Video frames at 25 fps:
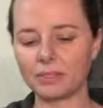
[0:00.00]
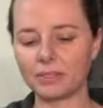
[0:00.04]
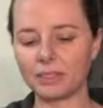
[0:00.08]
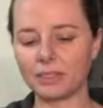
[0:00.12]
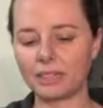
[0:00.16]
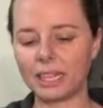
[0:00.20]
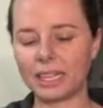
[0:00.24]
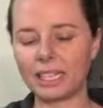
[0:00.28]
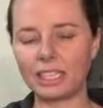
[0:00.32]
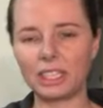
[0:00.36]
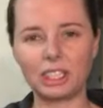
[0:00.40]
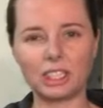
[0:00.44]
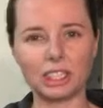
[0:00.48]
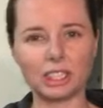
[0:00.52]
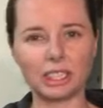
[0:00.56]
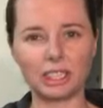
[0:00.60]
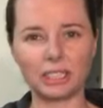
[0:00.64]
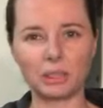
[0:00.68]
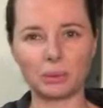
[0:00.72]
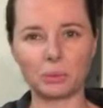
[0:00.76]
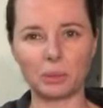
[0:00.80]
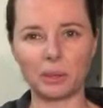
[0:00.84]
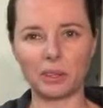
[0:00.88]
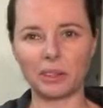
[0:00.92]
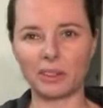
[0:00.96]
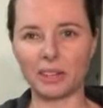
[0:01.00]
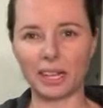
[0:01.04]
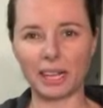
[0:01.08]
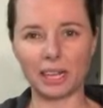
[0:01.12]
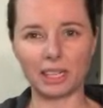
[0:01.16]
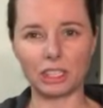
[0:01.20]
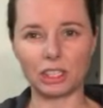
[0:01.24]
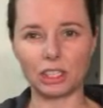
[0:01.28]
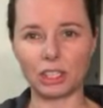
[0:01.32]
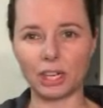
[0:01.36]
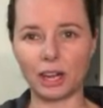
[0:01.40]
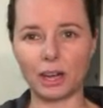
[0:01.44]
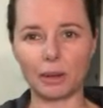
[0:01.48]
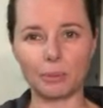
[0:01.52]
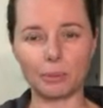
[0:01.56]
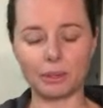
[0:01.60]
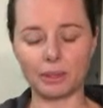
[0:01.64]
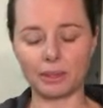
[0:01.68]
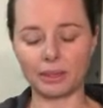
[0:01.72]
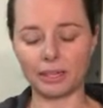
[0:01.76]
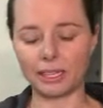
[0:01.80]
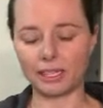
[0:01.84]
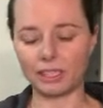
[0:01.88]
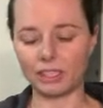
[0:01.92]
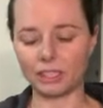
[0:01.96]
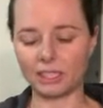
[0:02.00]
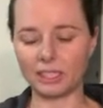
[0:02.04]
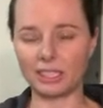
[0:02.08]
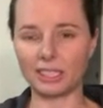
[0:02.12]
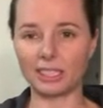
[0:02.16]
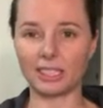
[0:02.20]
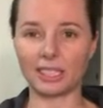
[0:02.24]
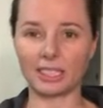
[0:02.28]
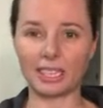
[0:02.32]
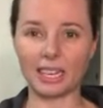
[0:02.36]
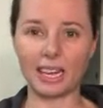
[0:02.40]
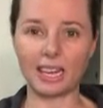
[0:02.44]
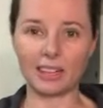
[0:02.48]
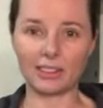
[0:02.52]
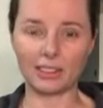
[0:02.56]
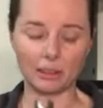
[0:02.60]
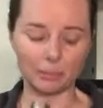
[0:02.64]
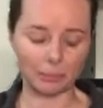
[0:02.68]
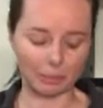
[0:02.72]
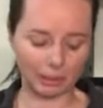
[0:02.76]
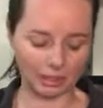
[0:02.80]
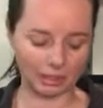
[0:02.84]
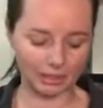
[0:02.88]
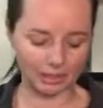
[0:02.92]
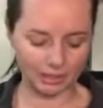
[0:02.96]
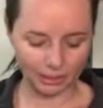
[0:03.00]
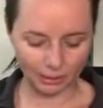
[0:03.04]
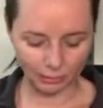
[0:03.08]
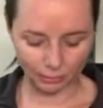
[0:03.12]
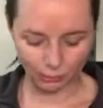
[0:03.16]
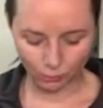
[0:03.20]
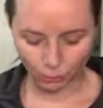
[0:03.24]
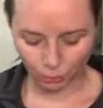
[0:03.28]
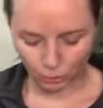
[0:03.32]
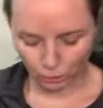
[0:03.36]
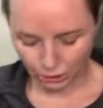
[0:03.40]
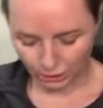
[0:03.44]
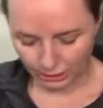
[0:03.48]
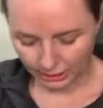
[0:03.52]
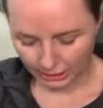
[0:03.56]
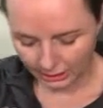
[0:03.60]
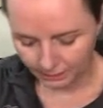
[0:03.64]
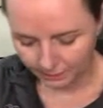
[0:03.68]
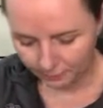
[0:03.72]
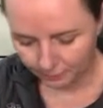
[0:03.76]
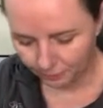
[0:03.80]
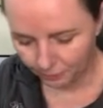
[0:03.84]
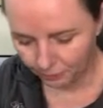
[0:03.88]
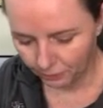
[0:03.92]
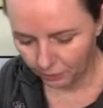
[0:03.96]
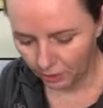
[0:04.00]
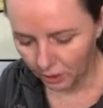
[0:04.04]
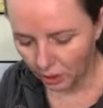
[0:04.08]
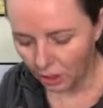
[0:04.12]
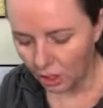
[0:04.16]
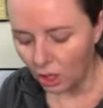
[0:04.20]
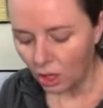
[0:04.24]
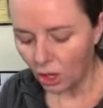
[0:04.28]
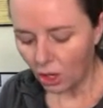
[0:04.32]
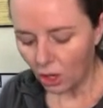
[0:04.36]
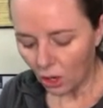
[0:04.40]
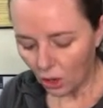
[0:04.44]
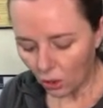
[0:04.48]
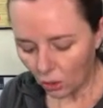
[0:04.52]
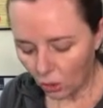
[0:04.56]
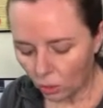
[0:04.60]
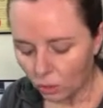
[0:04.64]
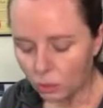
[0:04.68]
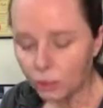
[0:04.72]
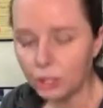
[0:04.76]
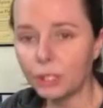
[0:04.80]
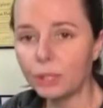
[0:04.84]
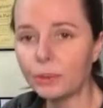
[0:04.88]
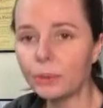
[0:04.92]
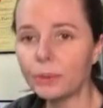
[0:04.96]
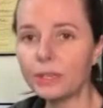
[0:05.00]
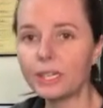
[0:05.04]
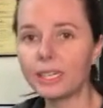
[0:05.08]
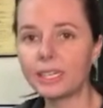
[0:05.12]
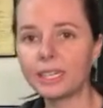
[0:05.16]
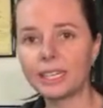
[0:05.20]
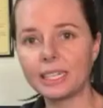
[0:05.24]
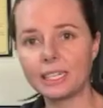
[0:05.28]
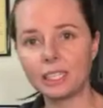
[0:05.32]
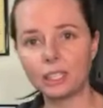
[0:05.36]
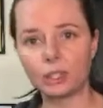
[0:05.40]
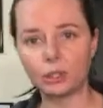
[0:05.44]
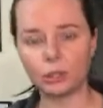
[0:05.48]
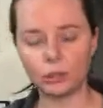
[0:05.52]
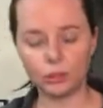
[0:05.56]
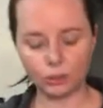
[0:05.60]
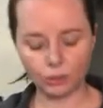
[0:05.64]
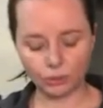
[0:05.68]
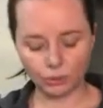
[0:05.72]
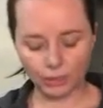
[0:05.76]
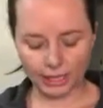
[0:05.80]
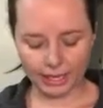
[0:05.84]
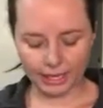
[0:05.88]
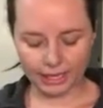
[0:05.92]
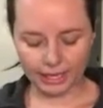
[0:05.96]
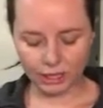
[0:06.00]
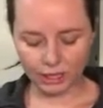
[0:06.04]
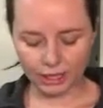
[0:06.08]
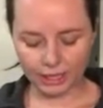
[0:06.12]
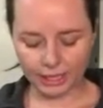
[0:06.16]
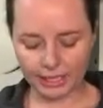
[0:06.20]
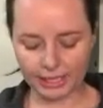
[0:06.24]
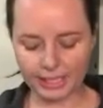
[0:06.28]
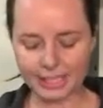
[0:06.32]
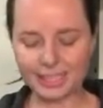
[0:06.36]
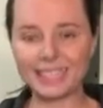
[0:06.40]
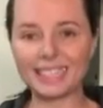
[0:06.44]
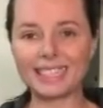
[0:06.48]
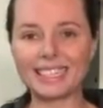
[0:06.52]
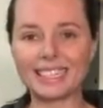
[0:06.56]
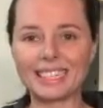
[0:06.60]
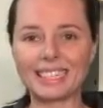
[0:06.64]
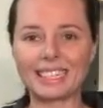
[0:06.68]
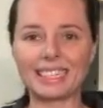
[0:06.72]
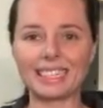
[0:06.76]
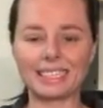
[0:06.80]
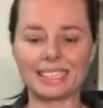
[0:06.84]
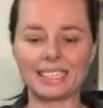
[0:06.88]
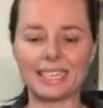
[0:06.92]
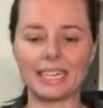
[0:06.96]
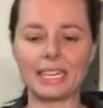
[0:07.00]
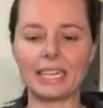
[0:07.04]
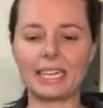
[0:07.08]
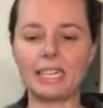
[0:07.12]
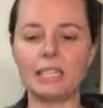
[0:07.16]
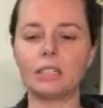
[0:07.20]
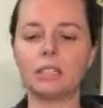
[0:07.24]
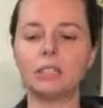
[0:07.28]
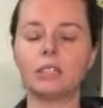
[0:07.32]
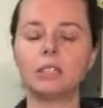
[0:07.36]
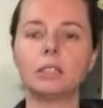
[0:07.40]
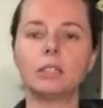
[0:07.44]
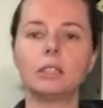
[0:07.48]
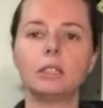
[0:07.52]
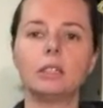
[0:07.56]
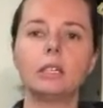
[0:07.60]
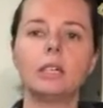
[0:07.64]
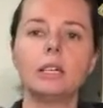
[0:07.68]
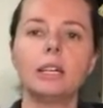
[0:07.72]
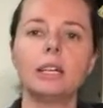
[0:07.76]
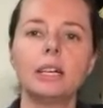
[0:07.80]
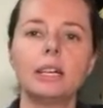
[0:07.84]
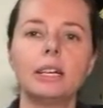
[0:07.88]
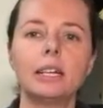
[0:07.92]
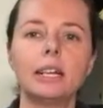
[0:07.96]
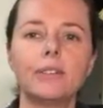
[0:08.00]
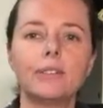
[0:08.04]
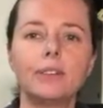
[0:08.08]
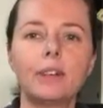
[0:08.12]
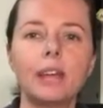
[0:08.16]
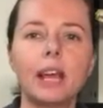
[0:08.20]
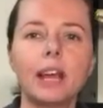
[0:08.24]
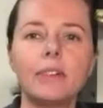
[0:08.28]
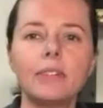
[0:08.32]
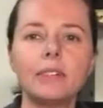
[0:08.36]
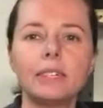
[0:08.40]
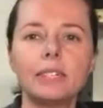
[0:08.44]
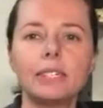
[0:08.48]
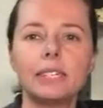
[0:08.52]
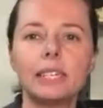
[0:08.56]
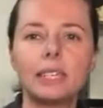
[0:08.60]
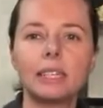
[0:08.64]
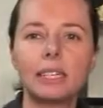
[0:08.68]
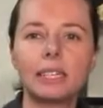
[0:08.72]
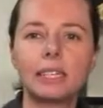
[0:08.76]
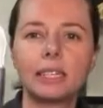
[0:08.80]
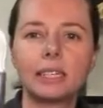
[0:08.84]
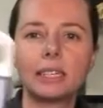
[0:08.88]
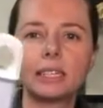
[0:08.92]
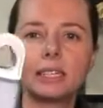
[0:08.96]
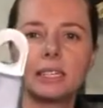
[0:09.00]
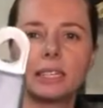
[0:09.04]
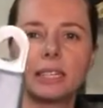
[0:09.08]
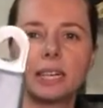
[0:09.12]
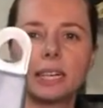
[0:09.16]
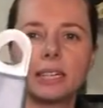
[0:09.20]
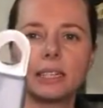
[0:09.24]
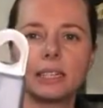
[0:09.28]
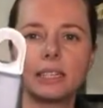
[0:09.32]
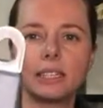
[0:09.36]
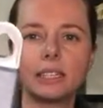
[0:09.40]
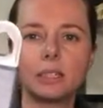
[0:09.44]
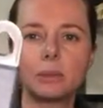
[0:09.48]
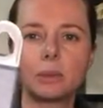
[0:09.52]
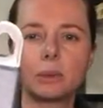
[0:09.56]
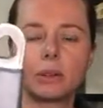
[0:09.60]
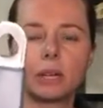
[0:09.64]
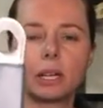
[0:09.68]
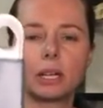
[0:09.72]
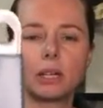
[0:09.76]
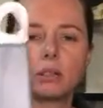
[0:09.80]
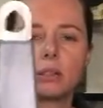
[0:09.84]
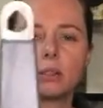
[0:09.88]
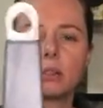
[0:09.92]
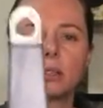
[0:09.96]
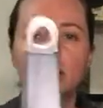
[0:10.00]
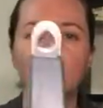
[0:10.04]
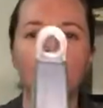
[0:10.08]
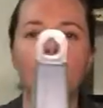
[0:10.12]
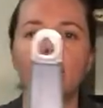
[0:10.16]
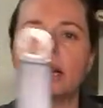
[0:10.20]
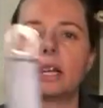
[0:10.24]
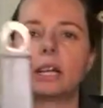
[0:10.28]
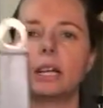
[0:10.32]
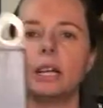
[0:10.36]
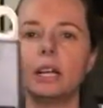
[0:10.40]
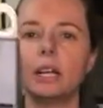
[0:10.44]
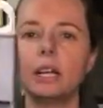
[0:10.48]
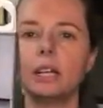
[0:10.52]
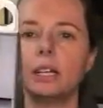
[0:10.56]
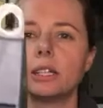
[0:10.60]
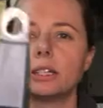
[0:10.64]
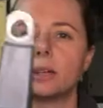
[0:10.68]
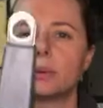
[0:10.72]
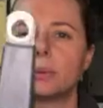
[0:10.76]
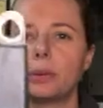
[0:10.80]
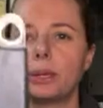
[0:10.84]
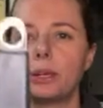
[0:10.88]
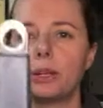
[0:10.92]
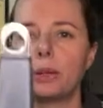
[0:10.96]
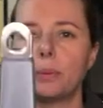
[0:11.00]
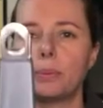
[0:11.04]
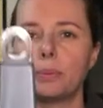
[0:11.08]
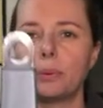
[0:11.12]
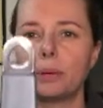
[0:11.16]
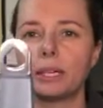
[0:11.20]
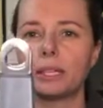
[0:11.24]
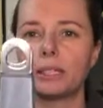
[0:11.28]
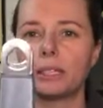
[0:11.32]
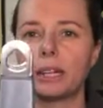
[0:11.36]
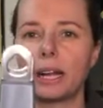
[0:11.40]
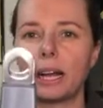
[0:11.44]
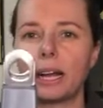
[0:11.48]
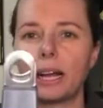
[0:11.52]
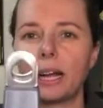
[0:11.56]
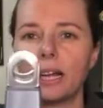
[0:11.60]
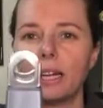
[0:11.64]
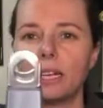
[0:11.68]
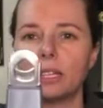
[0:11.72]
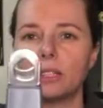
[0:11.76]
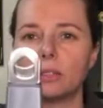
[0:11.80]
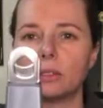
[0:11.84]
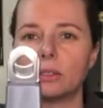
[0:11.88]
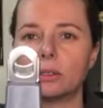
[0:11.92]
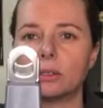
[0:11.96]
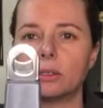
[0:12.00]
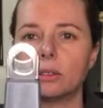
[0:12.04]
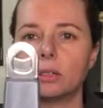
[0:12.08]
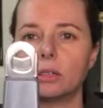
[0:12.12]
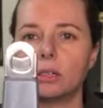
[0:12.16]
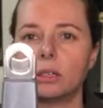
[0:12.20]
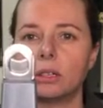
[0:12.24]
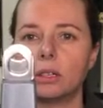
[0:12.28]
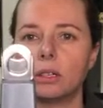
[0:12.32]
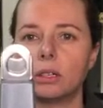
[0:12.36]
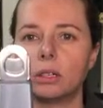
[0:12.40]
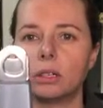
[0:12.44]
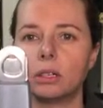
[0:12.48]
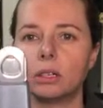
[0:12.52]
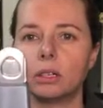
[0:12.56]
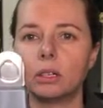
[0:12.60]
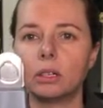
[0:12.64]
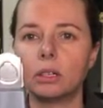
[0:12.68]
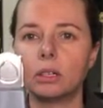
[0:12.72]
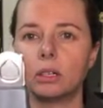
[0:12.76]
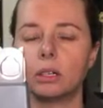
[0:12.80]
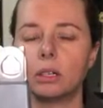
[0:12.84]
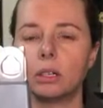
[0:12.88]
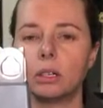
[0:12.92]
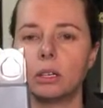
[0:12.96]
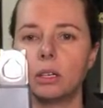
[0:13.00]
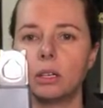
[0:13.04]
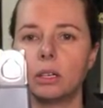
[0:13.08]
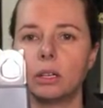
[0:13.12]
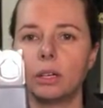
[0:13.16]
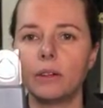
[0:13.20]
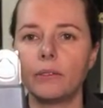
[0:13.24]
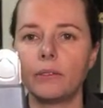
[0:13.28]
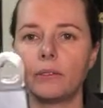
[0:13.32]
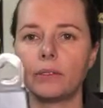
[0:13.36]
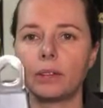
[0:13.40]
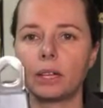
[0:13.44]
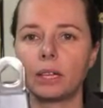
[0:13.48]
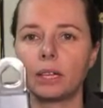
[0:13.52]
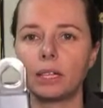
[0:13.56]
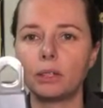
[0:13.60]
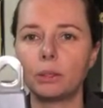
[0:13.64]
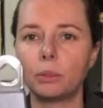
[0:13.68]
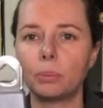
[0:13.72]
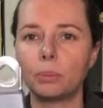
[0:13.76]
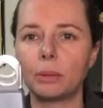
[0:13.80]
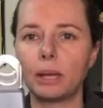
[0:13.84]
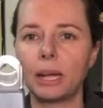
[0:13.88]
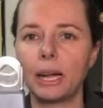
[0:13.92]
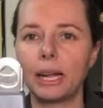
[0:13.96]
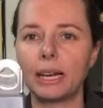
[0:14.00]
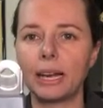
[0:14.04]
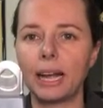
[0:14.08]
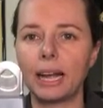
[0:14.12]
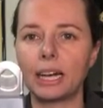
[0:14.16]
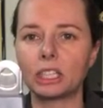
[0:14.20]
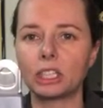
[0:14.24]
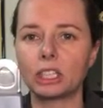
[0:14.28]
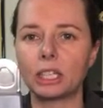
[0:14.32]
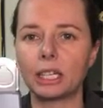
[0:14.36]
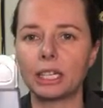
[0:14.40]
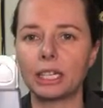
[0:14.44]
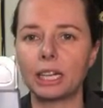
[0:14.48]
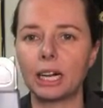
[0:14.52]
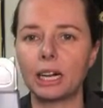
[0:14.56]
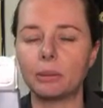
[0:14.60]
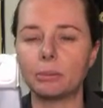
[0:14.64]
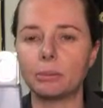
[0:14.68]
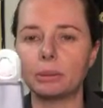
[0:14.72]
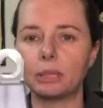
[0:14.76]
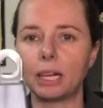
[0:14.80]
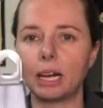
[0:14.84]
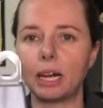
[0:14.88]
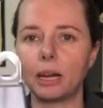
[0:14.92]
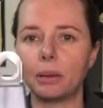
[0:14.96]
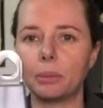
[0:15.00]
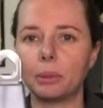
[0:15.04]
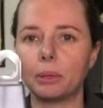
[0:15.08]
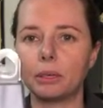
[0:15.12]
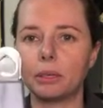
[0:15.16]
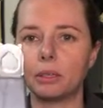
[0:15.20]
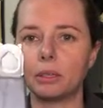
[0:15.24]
they just weren't that sharp and they just didn't cut the mustard, unfortunately. Also in the Kazoo range is the Guillotine. Now if you haven't seen the Guillotine, this is what they look like. So when you press that handle, the little blade actually comes up.